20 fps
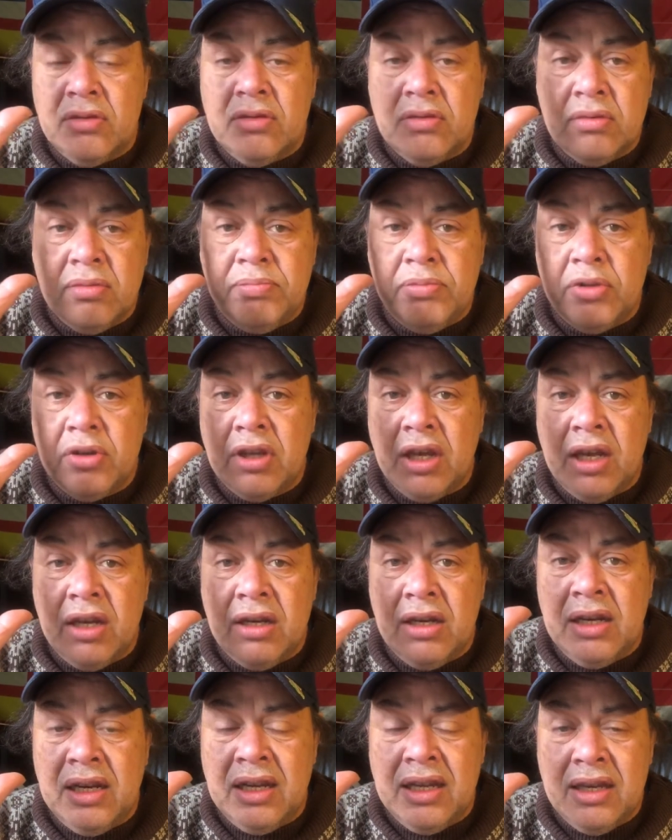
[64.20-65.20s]
to put
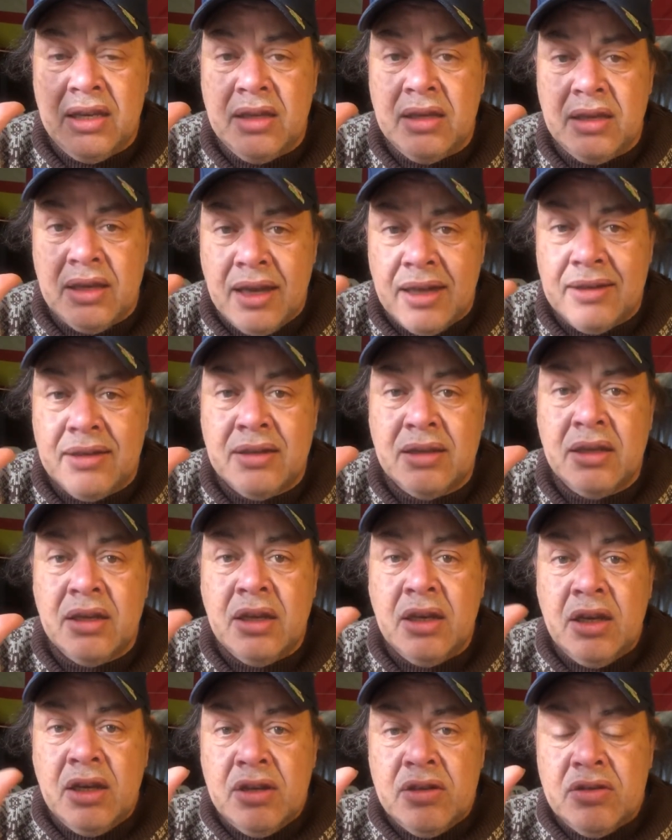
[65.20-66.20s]
any link yet.
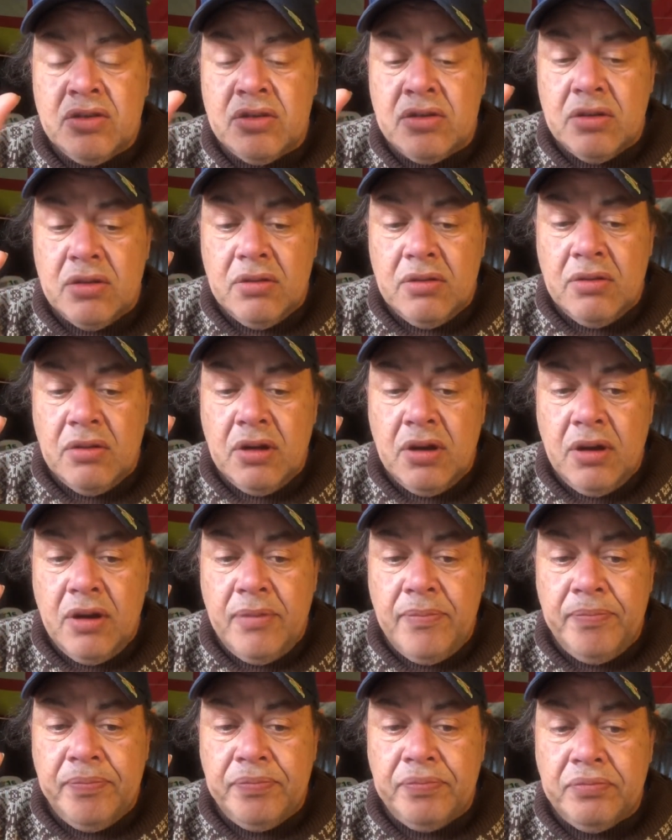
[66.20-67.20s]
So
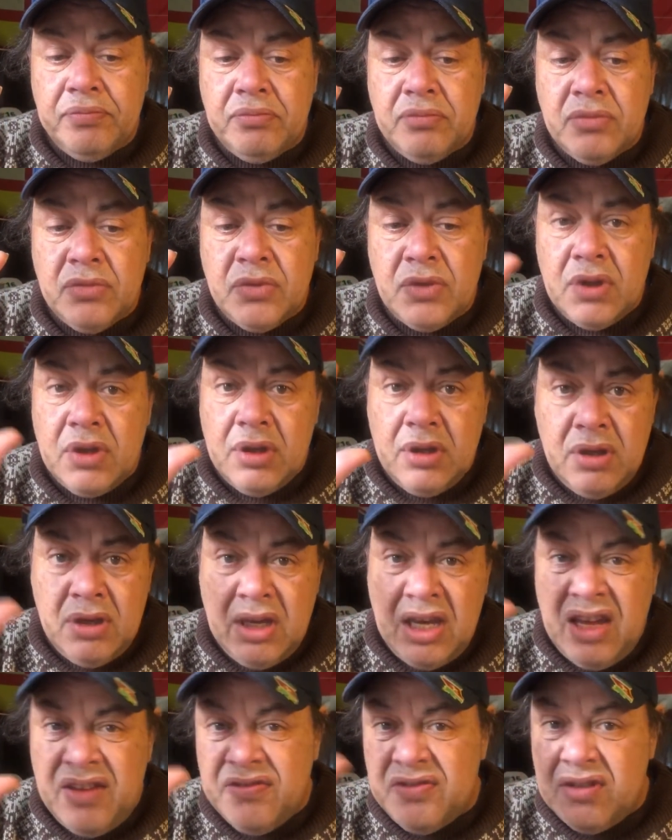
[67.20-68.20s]
um,
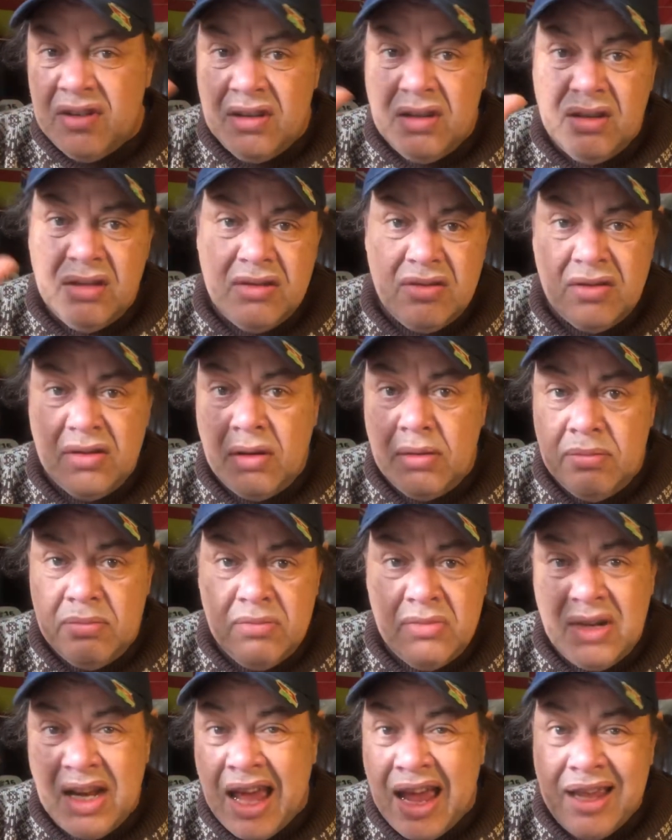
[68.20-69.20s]
after some
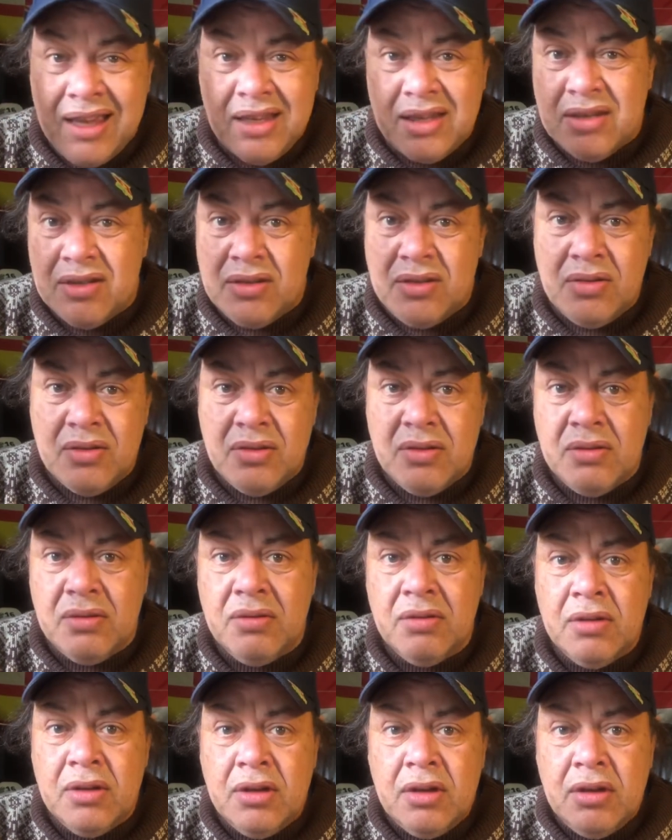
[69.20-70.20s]
likes, you know,
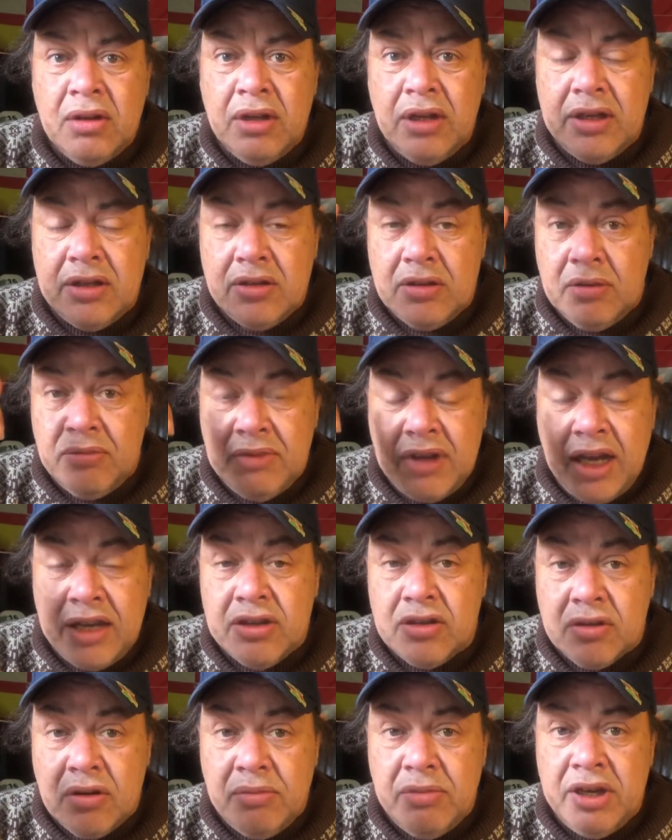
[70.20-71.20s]
and some nice
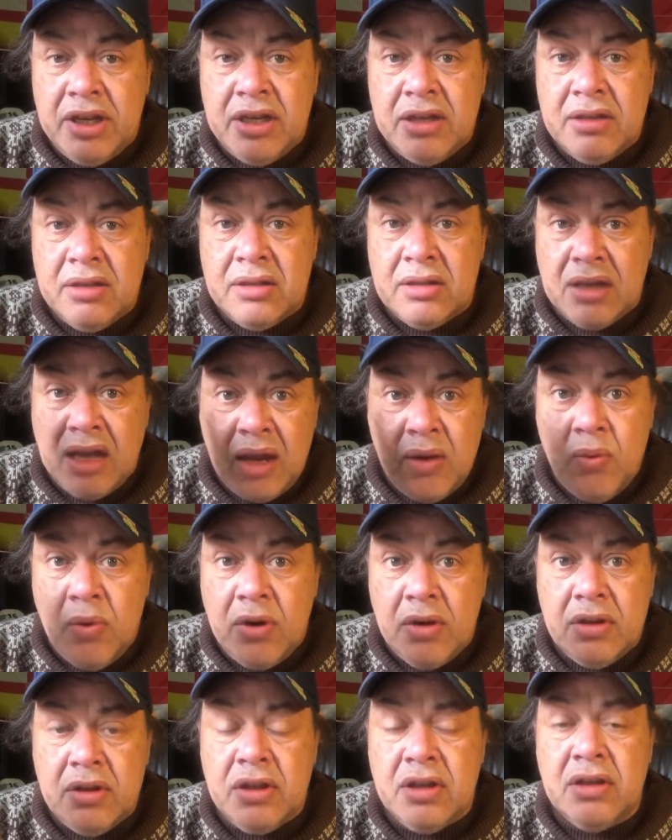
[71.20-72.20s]
comments, I
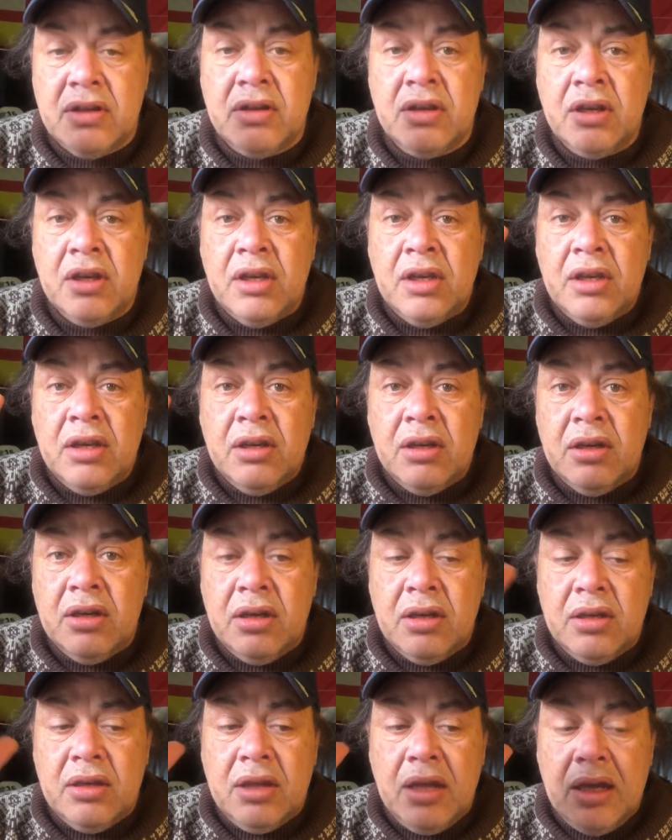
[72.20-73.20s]
want it,
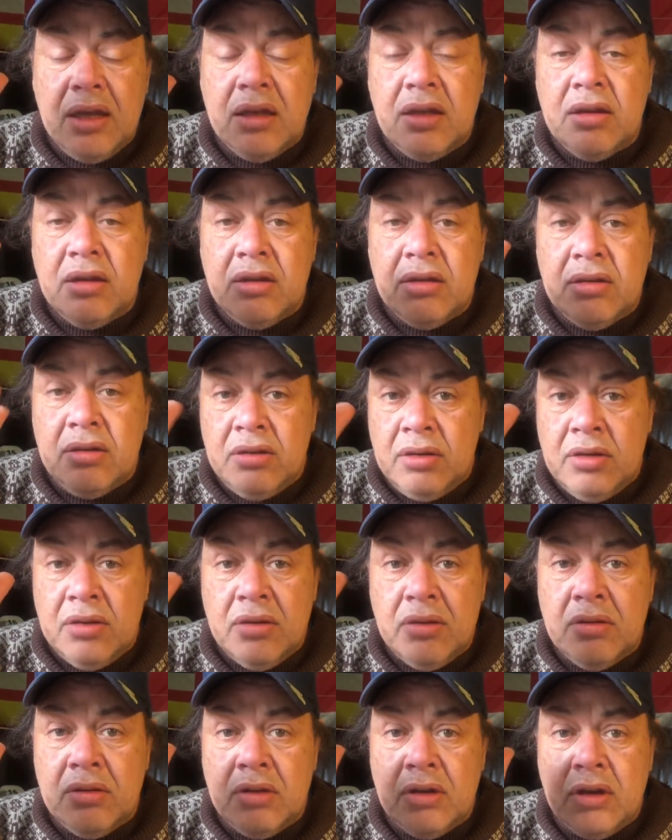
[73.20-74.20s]
uh, then, you
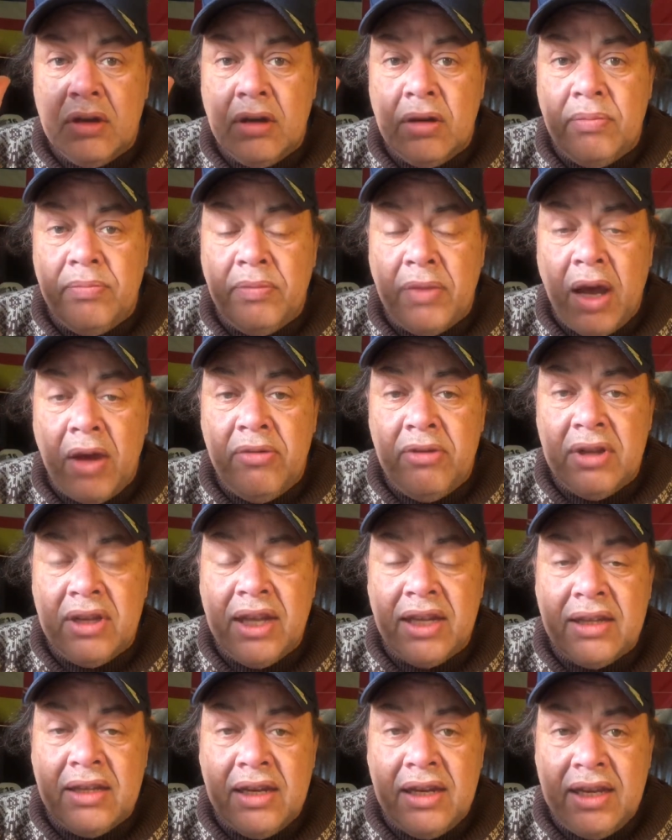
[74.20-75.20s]
know, um, I will
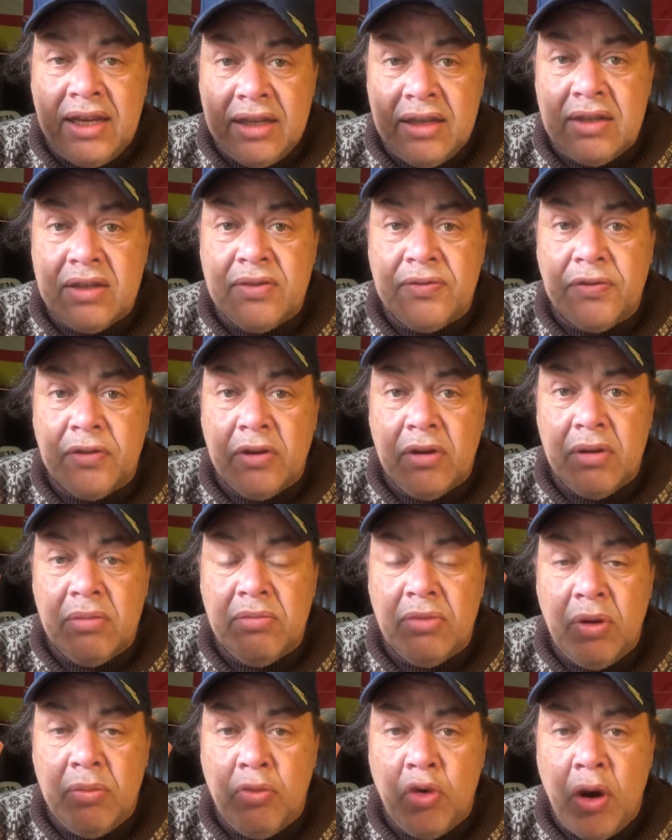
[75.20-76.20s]
get the links
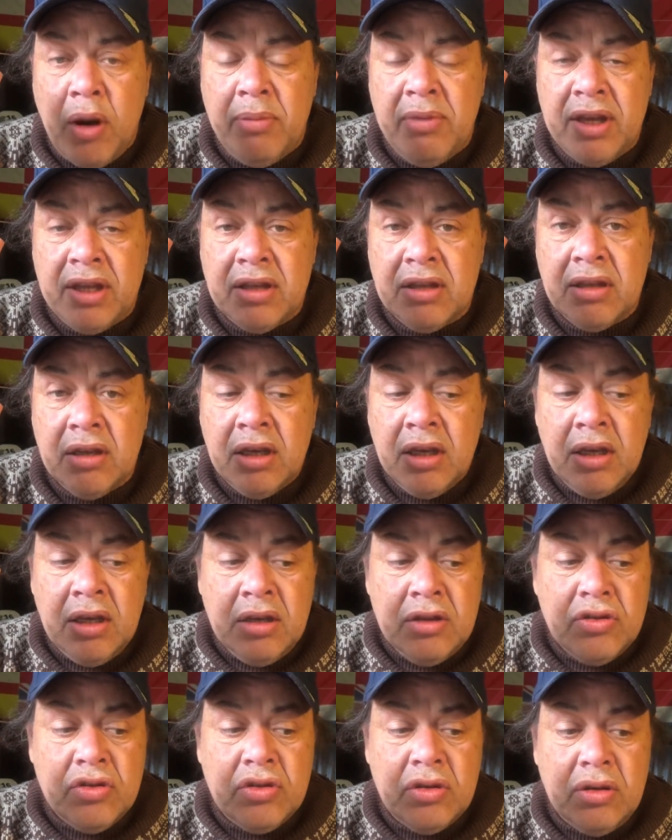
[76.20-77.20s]
from Mohammed.
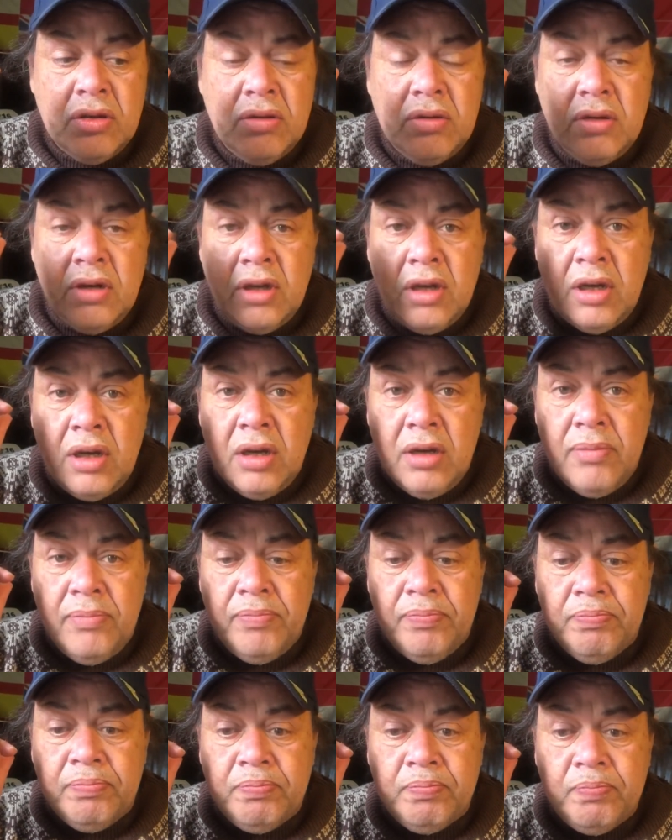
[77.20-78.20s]
So
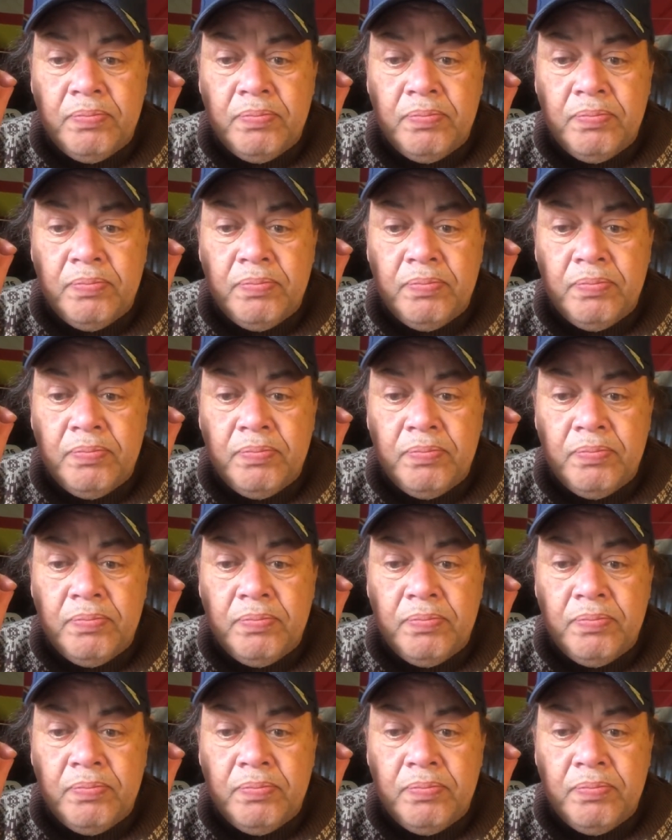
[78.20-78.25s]
um,